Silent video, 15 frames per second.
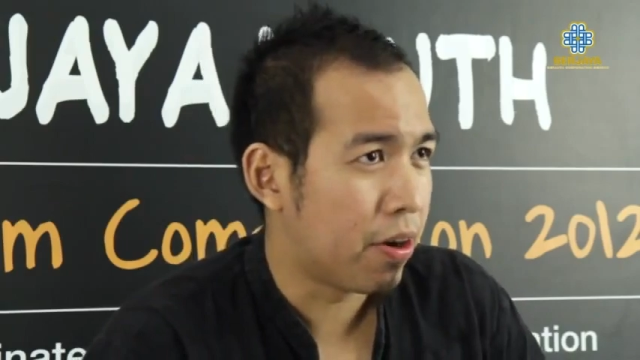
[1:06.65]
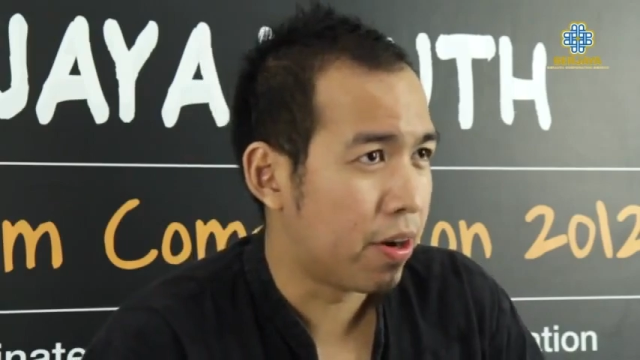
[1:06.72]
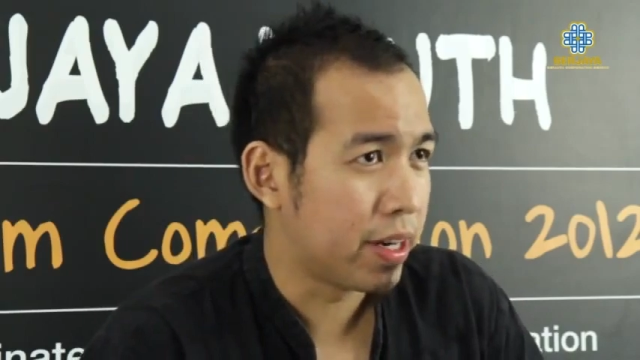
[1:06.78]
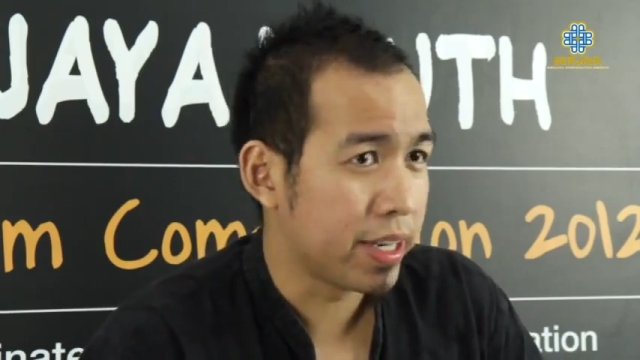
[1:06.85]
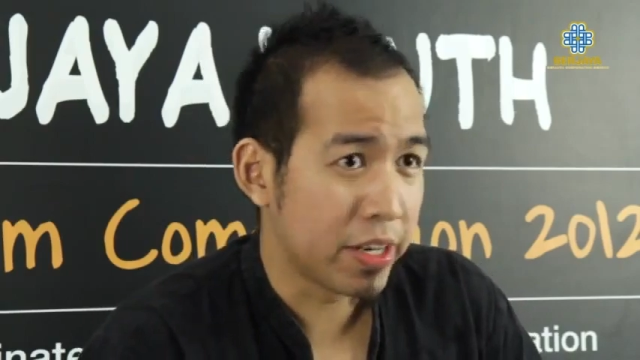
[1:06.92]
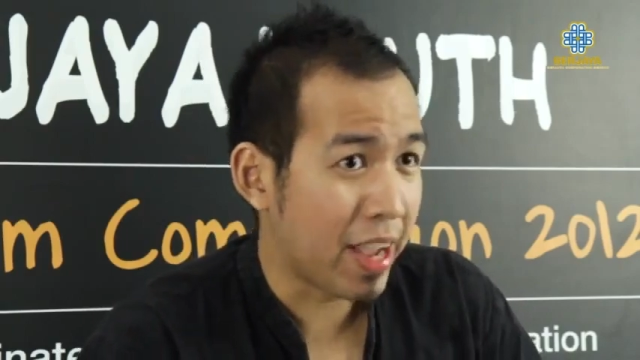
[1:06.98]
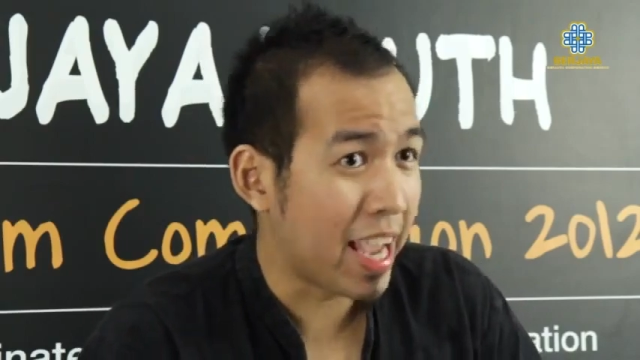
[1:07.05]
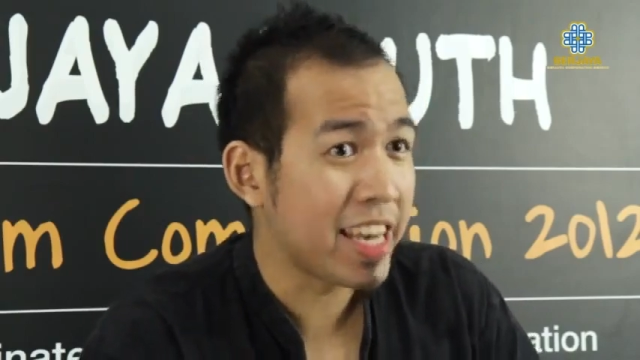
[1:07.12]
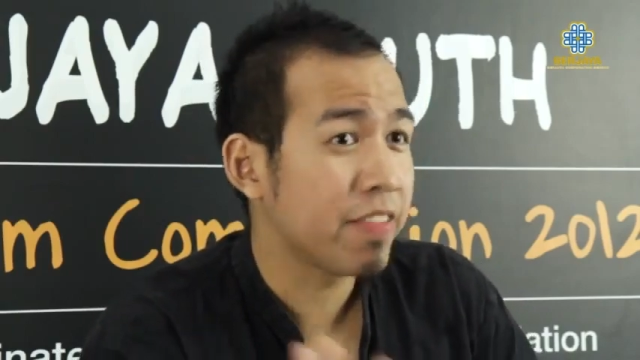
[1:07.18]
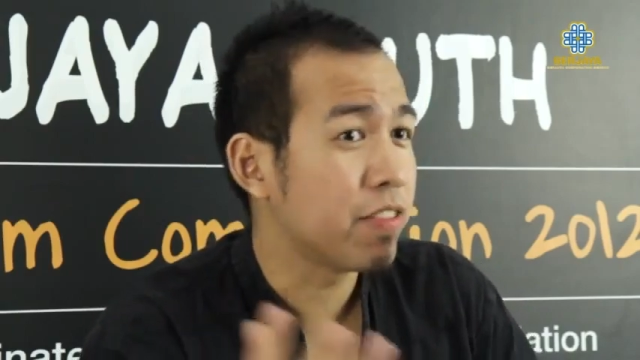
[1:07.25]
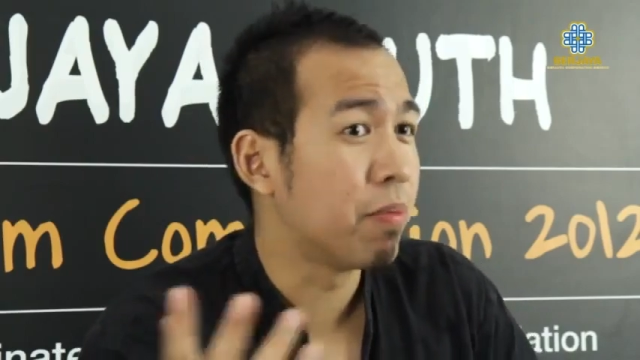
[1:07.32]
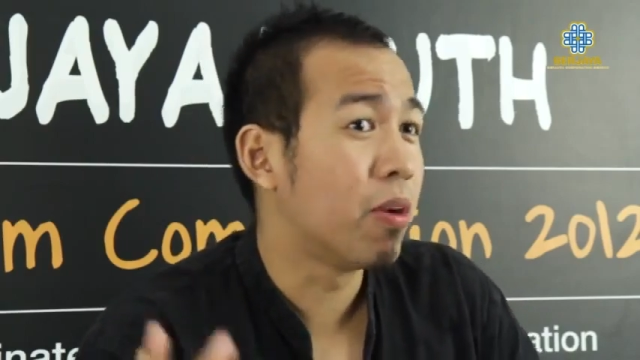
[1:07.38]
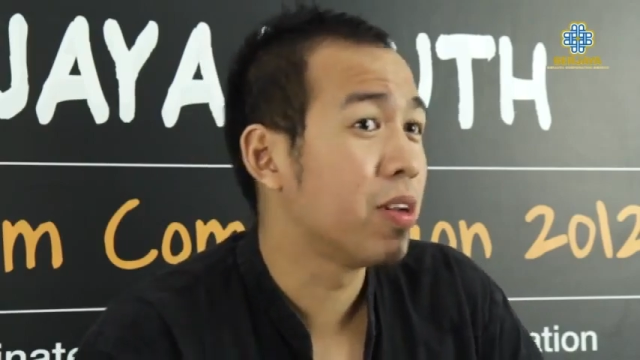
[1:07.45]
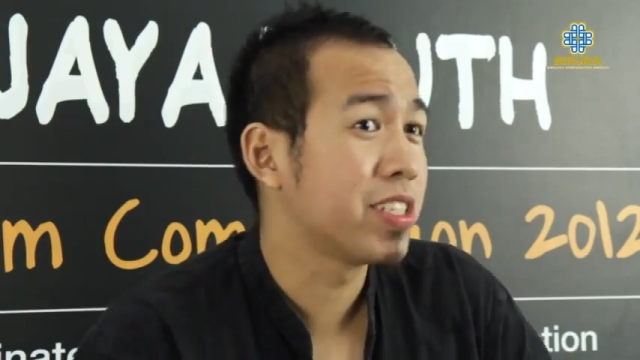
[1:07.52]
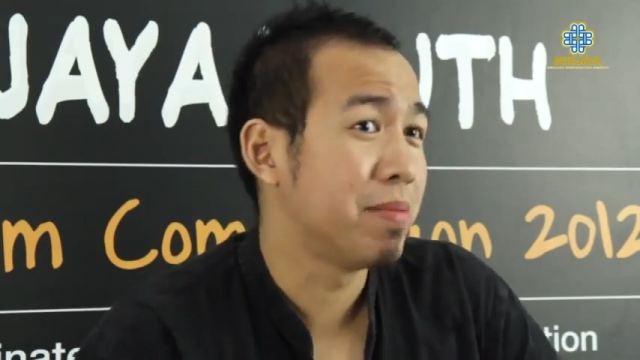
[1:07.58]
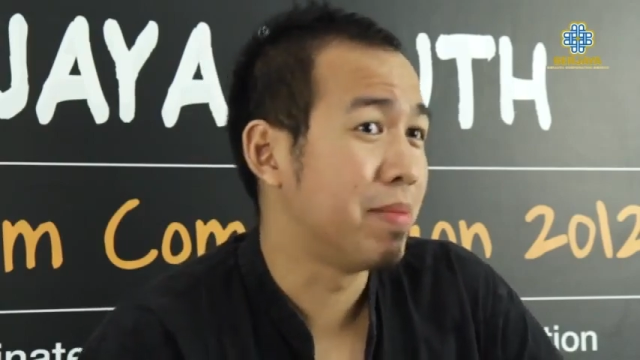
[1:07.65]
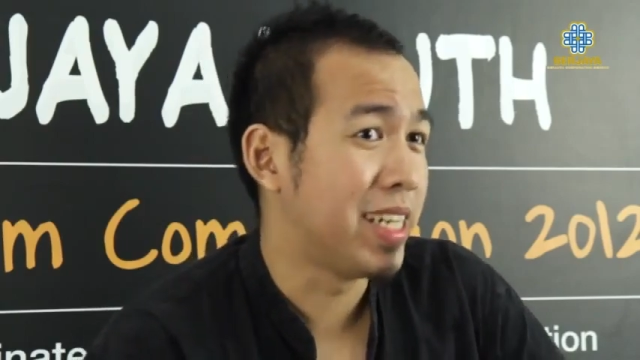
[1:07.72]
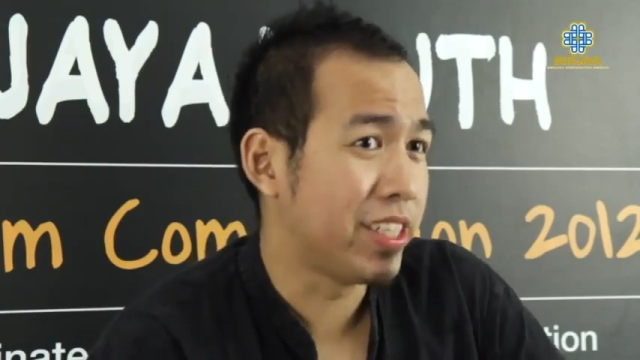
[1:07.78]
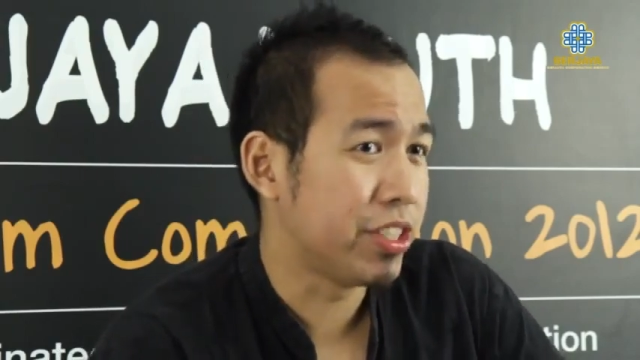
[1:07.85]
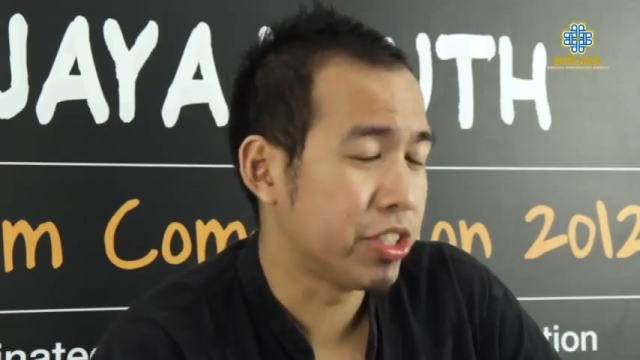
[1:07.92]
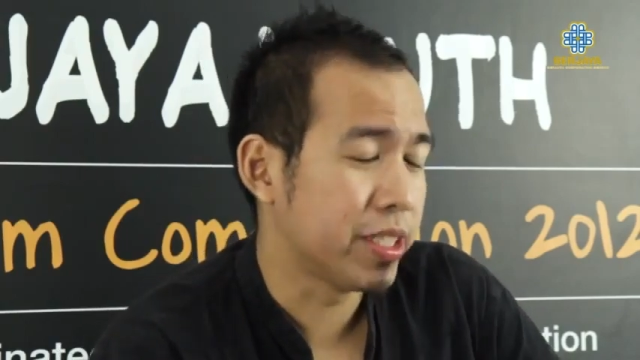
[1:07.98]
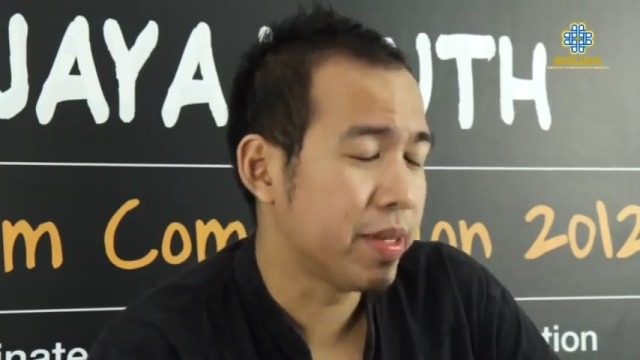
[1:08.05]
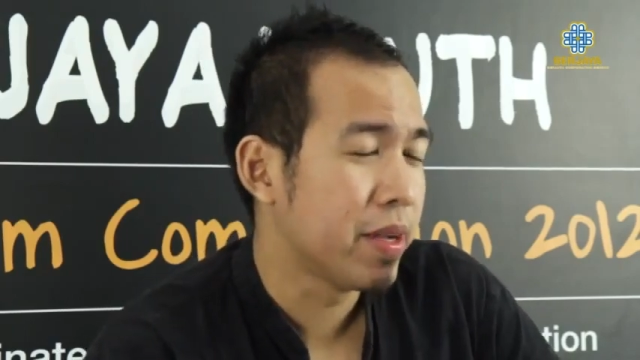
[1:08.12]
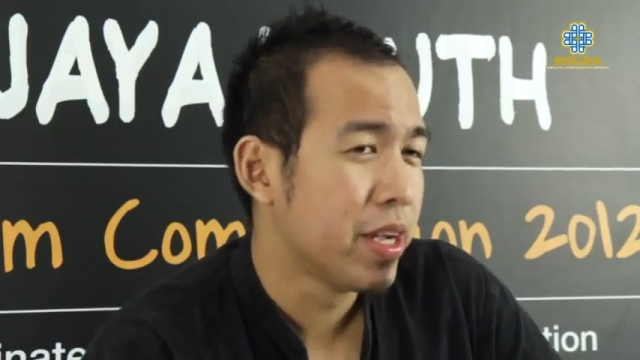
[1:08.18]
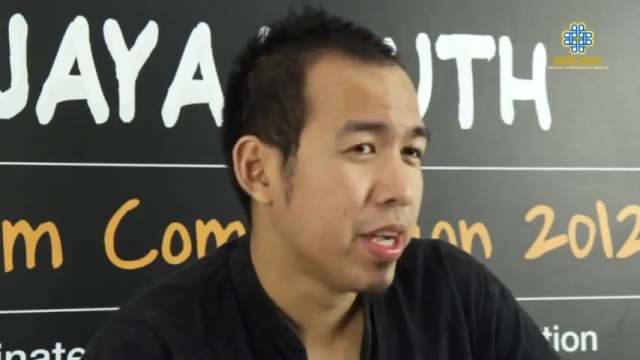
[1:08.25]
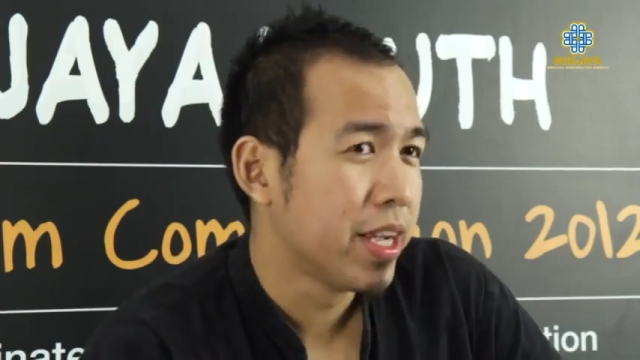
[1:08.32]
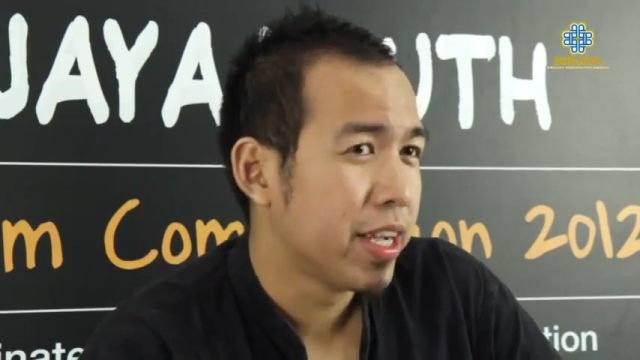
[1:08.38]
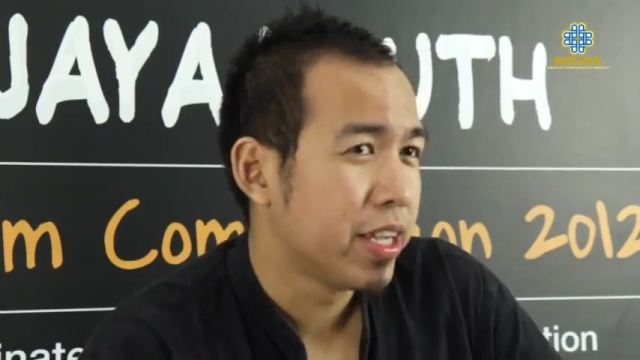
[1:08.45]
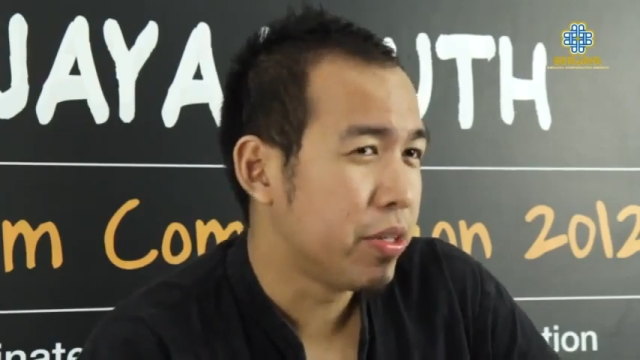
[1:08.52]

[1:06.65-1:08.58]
or, you know, any of the malls in Malaysia,